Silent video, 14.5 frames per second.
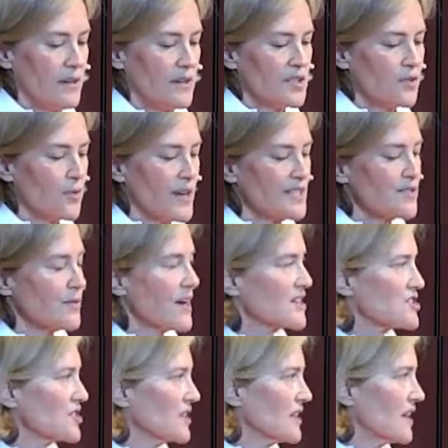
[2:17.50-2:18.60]
to
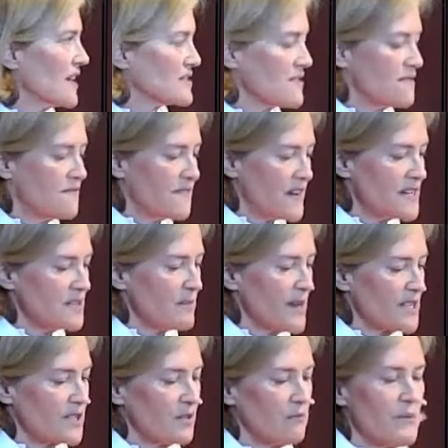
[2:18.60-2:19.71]
resurrection as the
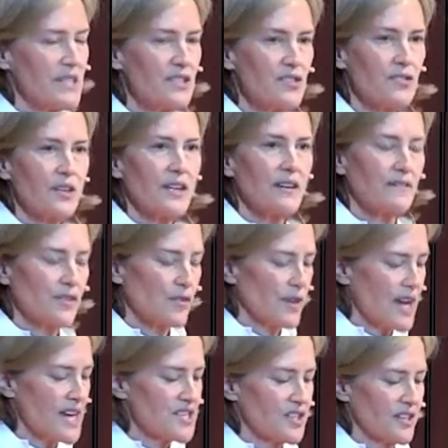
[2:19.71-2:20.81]
fundamental mystery of
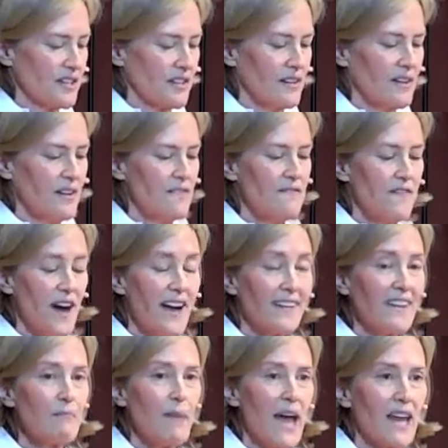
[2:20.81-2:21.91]
creation,
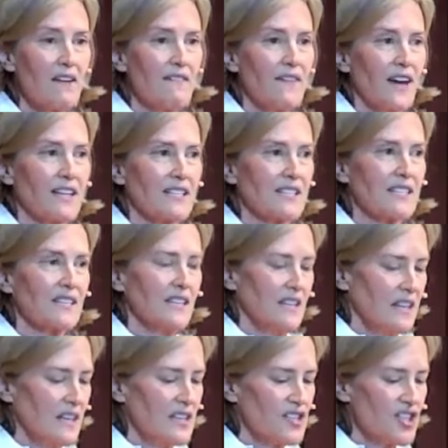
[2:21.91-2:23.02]
finally manifest
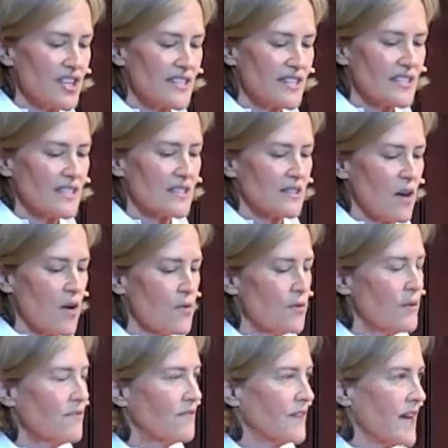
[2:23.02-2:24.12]
in Jesus'
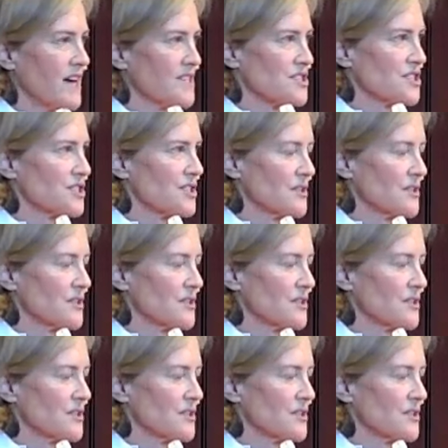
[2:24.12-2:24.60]
own flesh.